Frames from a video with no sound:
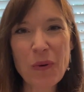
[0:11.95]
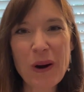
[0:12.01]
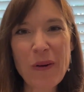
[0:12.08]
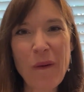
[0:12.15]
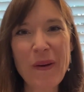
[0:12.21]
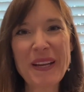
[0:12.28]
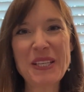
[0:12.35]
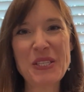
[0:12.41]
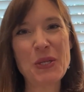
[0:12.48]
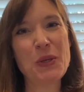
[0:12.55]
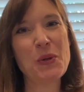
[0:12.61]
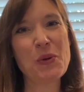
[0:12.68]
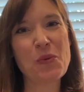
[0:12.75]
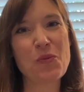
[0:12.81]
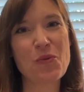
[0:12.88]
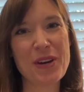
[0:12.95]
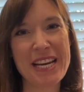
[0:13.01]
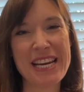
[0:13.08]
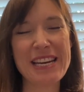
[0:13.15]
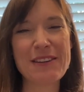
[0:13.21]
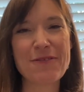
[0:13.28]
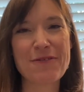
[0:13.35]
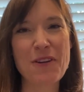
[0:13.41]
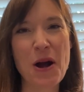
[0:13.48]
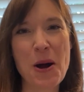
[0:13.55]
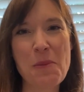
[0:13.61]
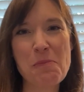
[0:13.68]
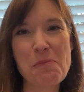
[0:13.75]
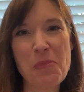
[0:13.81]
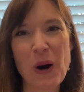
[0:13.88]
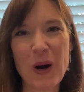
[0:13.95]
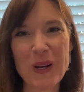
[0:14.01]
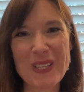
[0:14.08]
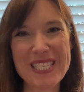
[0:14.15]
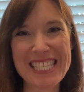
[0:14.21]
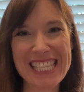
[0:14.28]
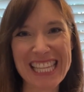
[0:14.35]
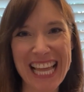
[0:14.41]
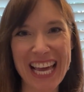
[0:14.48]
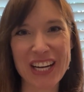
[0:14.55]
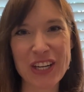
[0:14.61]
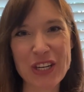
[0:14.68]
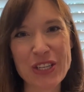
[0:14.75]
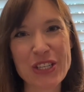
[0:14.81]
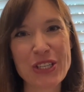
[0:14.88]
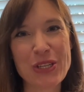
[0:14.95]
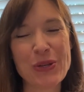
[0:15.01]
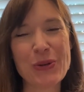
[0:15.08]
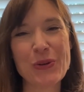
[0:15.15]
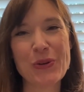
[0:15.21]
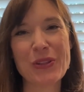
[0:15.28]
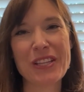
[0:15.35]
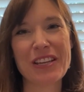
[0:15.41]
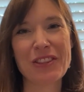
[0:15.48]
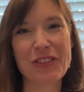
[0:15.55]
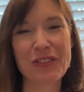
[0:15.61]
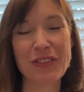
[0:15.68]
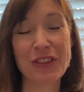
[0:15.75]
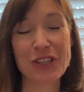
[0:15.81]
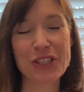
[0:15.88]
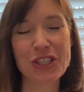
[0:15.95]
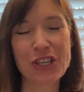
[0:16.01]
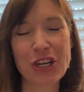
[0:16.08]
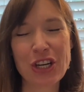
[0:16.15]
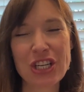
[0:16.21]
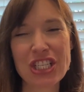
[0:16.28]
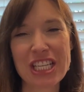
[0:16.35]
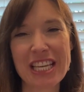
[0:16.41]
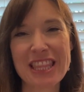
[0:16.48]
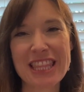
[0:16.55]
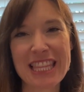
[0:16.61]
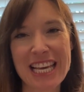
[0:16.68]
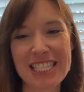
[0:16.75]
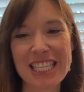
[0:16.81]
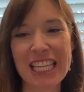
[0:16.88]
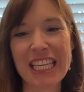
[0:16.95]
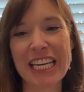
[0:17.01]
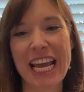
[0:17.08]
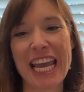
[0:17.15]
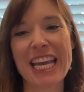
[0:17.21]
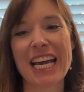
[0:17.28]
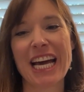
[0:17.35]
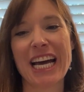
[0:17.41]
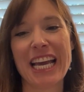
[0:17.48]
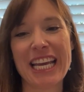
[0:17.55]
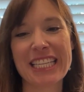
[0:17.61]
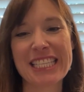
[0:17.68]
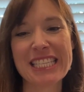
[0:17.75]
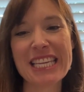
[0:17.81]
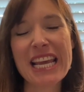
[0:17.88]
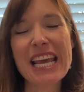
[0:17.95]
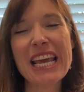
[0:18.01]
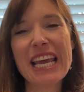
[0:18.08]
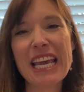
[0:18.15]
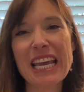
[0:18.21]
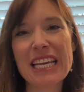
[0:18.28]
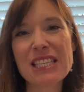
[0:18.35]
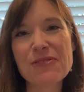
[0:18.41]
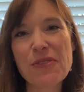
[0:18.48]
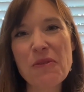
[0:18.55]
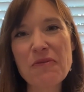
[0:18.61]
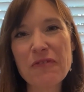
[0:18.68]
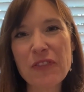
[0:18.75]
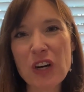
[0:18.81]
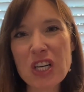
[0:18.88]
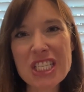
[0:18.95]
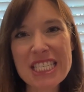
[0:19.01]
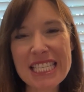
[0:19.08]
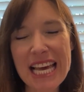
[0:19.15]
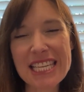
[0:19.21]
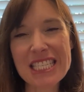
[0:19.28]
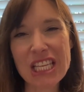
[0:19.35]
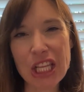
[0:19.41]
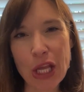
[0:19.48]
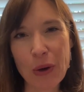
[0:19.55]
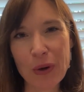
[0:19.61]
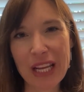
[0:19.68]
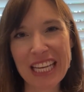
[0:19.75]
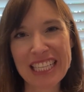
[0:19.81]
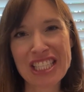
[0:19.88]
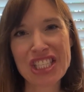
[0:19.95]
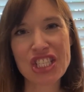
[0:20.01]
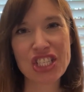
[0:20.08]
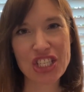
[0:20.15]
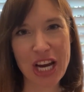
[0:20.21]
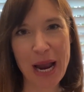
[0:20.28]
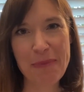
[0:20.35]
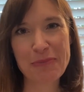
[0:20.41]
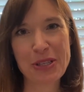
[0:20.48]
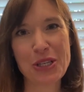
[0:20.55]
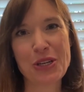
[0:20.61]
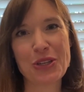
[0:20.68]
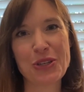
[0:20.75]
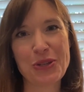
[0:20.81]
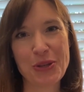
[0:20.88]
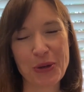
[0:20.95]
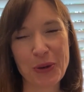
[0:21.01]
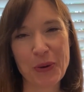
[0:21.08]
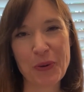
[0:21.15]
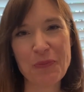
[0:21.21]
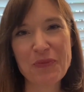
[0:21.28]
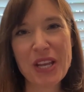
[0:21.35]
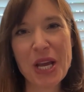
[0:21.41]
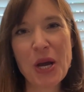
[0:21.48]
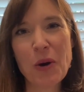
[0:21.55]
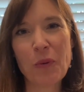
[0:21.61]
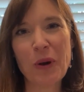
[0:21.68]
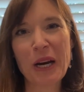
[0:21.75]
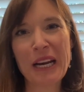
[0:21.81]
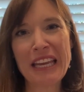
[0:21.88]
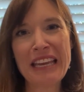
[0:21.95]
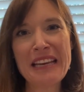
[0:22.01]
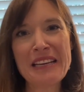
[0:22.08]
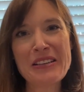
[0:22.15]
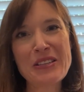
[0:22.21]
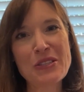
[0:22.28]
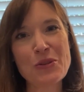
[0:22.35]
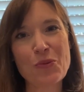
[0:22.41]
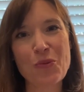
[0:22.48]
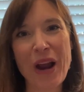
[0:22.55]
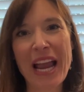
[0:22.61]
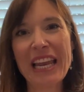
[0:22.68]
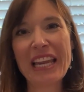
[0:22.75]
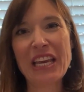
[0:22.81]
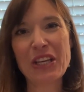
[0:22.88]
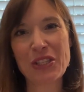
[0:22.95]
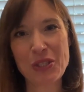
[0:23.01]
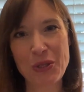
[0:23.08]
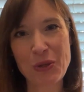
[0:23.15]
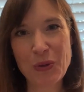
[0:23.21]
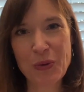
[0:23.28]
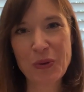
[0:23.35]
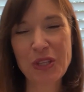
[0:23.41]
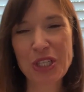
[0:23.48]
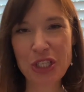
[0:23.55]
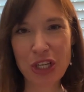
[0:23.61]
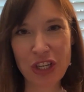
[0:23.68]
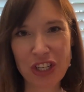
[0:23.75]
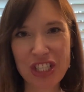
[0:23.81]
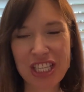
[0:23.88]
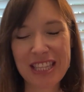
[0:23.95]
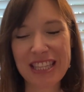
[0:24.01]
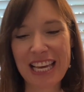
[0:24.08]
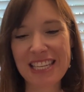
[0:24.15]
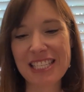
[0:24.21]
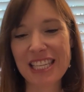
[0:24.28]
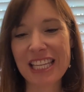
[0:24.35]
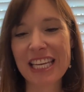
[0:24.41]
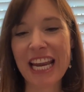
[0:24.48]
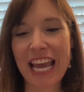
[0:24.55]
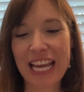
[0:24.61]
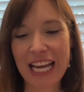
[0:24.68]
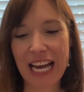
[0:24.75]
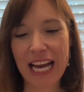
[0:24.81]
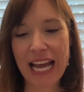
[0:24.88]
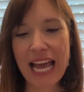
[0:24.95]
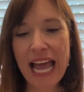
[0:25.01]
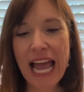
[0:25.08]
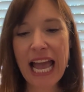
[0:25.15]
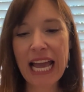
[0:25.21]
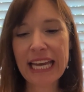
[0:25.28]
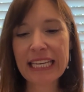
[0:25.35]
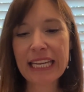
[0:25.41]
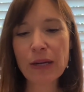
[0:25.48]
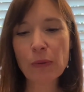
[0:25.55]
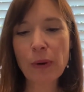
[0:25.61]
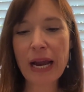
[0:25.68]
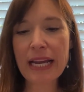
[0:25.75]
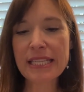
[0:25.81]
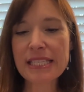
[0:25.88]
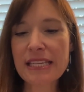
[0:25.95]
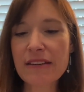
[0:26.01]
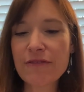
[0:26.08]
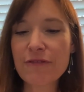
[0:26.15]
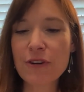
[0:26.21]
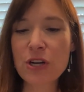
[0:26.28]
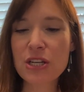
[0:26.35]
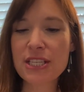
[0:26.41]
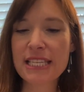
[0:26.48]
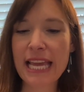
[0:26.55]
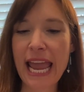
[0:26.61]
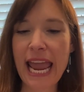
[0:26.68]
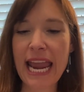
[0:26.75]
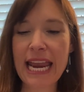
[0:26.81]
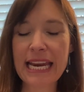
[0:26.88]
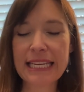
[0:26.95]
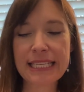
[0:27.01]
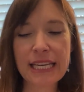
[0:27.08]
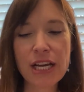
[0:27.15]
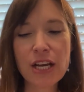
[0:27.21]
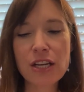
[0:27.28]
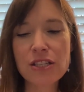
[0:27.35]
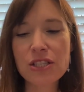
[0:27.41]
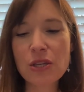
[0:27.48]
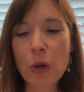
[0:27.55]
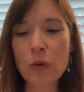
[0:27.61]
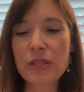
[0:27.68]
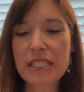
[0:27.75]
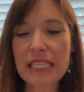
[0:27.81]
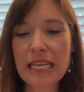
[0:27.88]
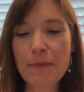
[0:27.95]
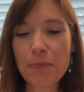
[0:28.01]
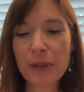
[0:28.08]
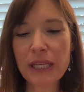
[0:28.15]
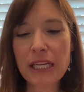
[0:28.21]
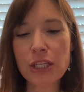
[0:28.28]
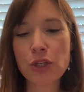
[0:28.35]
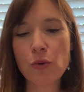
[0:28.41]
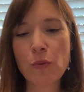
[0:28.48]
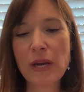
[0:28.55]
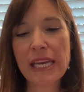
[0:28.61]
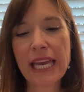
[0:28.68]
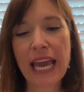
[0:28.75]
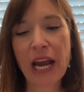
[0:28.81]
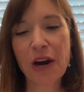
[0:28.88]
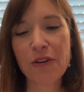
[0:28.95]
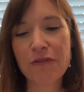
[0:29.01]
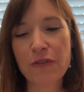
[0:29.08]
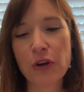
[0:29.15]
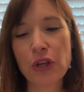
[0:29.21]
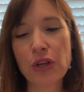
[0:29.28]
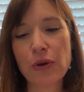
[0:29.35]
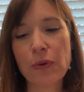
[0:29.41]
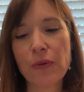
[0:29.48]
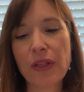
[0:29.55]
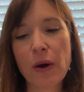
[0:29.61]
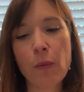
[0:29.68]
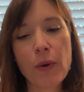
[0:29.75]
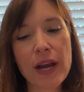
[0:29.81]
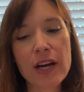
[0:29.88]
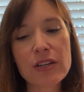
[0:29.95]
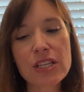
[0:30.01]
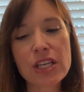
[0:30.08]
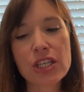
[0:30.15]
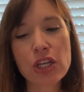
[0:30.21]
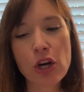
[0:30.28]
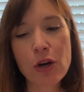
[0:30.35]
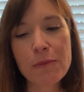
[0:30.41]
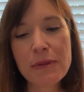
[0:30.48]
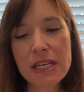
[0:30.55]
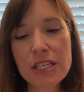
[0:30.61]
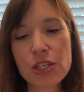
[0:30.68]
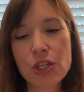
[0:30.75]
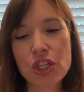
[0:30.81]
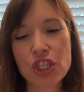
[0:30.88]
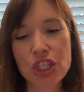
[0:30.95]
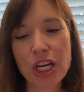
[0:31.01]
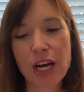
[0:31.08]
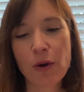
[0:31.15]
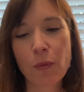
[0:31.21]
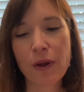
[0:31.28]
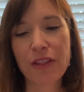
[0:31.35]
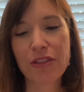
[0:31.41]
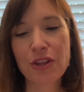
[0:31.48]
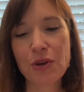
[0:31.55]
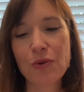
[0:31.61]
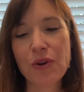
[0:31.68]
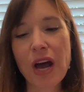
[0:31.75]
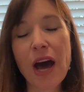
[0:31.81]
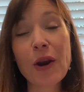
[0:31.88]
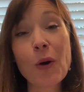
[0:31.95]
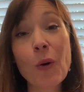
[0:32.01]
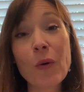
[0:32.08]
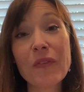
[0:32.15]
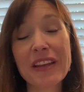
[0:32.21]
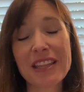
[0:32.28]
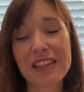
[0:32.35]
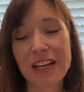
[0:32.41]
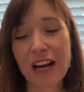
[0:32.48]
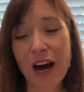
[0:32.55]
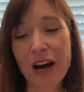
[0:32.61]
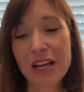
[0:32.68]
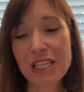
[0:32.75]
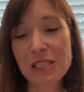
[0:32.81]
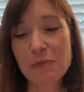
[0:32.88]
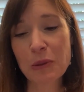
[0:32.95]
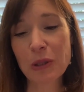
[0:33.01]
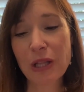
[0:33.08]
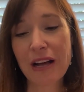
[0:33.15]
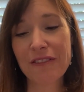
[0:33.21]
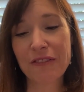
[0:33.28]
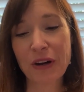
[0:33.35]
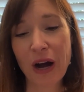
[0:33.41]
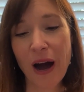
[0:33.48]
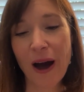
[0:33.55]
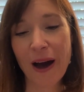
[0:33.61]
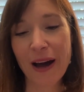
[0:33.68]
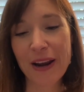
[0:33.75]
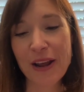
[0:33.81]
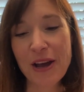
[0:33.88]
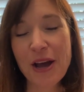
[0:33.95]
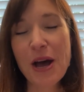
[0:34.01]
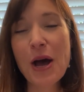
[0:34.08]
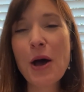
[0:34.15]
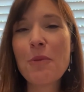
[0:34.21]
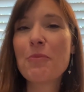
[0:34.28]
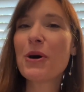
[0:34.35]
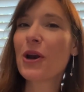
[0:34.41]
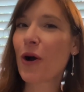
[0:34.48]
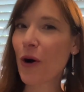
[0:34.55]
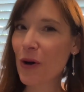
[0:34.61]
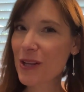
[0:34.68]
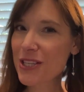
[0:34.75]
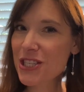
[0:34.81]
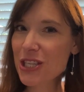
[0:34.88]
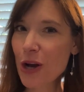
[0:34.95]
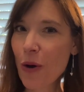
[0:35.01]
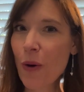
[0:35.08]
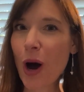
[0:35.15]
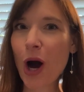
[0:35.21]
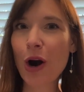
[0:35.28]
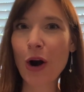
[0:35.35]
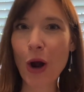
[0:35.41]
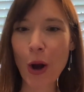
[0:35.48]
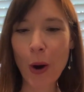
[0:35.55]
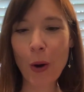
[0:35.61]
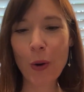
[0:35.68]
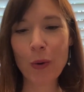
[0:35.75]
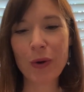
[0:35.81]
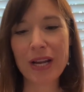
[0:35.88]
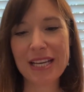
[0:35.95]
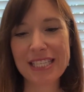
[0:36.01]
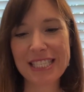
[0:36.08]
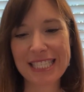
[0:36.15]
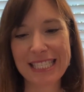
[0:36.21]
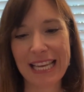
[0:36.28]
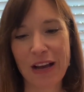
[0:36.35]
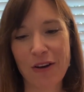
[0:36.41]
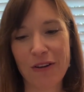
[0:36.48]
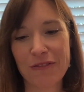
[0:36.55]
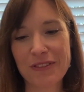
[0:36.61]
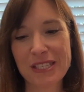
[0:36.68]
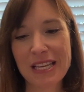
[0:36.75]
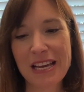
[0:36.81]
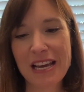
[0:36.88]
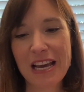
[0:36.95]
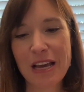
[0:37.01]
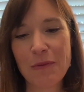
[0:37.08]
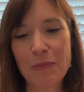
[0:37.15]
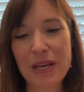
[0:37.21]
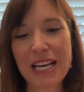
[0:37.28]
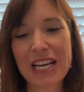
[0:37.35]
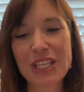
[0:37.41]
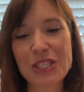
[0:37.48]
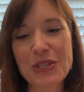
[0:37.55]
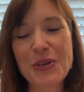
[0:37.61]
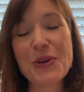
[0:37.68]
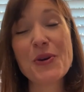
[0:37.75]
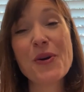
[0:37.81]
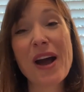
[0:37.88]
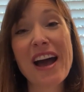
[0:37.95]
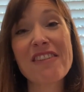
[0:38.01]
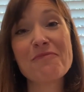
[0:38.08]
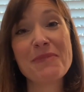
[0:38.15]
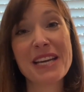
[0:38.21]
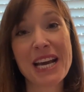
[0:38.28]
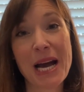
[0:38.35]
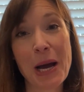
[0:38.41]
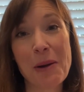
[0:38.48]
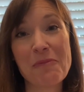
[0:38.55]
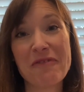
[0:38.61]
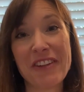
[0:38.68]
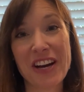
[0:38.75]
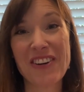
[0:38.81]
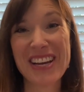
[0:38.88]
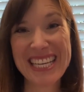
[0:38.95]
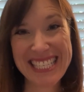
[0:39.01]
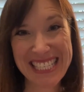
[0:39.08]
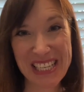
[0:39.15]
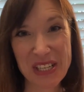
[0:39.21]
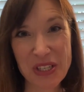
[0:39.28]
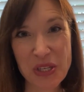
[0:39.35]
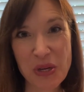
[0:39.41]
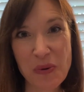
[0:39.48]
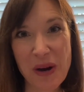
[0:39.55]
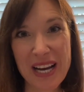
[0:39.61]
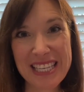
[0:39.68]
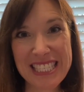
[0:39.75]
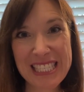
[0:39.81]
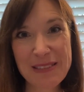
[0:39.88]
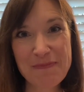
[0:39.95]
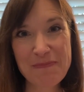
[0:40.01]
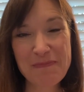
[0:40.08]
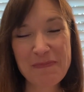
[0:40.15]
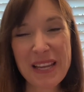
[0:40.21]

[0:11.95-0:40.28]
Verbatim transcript: We're going to read from Paul's letter to the, the church in Thessalonica. It's, it's from First Thessalonians chapter 2, where he is writing to the church in Thessalonica. And he writes in verse 8 So deeply do we care for you that we are determined to share with you not only the gospel of God, but also our own selves because you have become very dear to us.